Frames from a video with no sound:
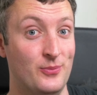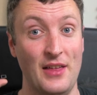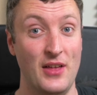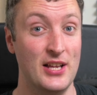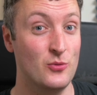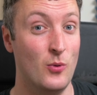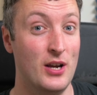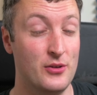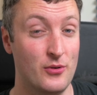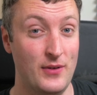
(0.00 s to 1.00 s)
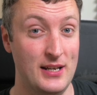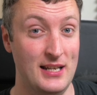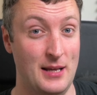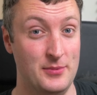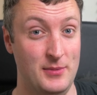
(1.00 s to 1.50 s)
And that's why the Reveni
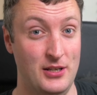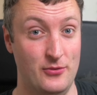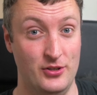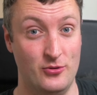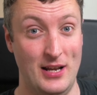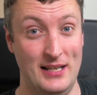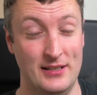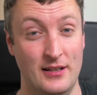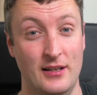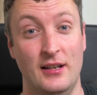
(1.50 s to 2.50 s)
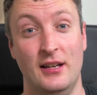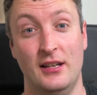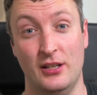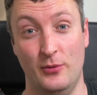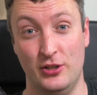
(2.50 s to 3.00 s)
Labs meter is great.
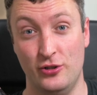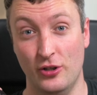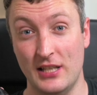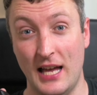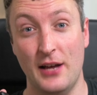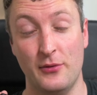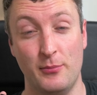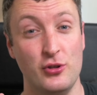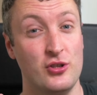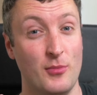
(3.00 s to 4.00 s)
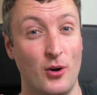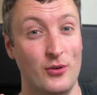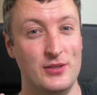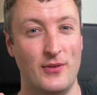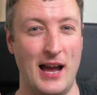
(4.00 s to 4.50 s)
It does have a bunch of
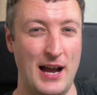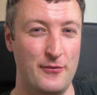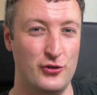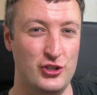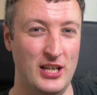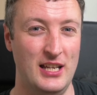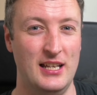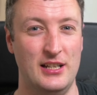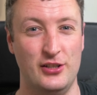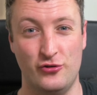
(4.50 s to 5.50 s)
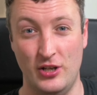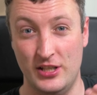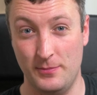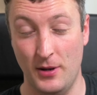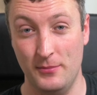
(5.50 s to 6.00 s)
modes for averaging and a straight
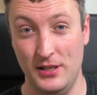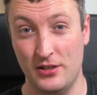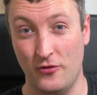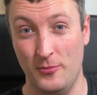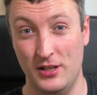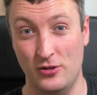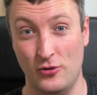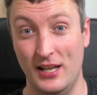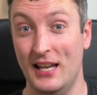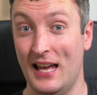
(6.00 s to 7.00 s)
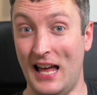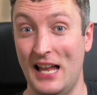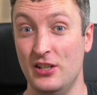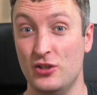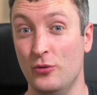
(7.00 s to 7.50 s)
spot meter for middle grey
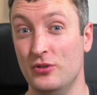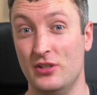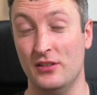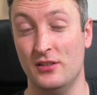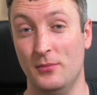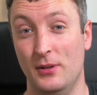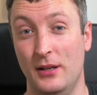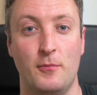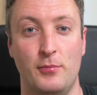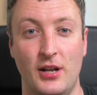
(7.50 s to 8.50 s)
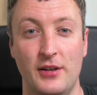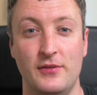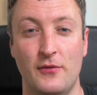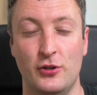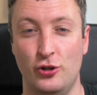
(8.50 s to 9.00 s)
and a zone system. But I've
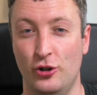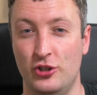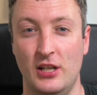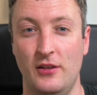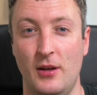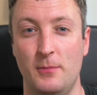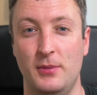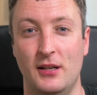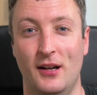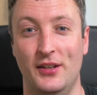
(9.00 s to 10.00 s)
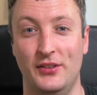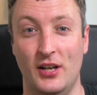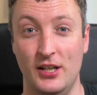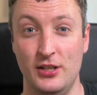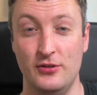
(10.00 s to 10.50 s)
never touched any of them because
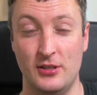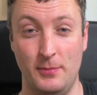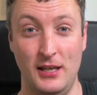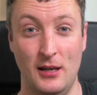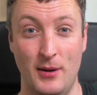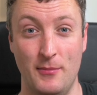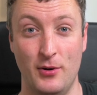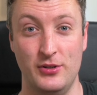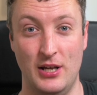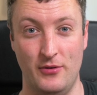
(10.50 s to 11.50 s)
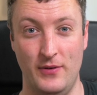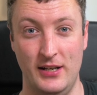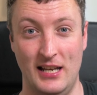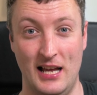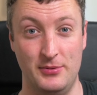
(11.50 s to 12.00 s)
I used the PMM mode that
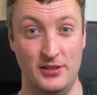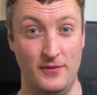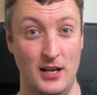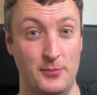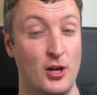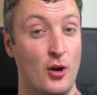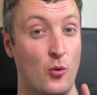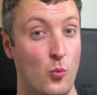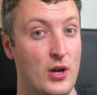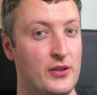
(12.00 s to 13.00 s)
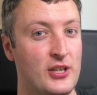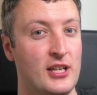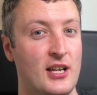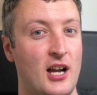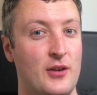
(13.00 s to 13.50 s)
Reveni Labs developed with
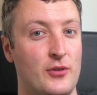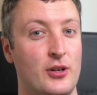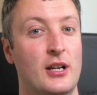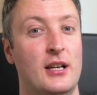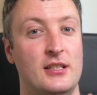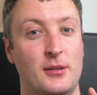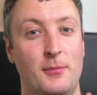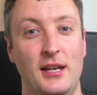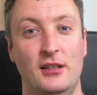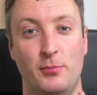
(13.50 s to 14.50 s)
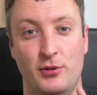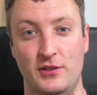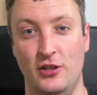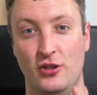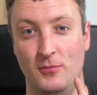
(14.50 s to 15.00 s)
Nick Carver to make the
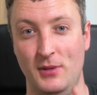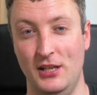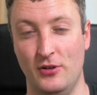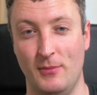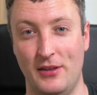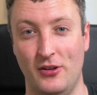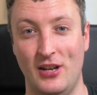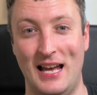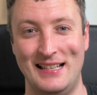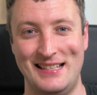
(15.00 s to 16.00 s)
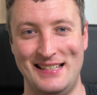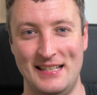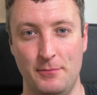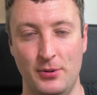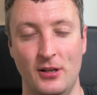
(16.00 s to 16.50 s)
precision metering method as
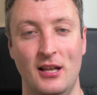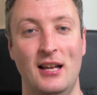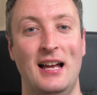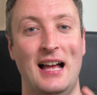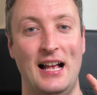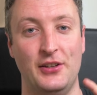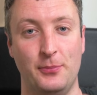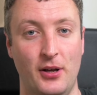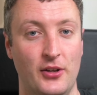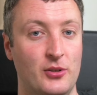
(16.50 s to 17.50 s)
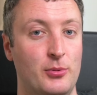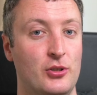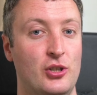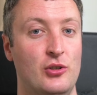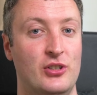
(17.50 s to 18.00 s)
simple as possible
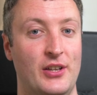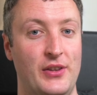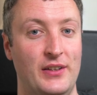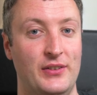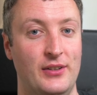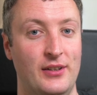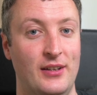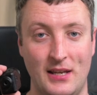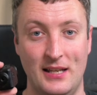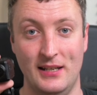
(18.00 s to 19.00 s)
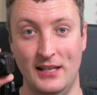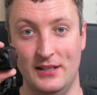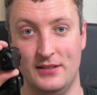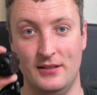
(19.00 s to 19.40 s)
to use on this. And it is.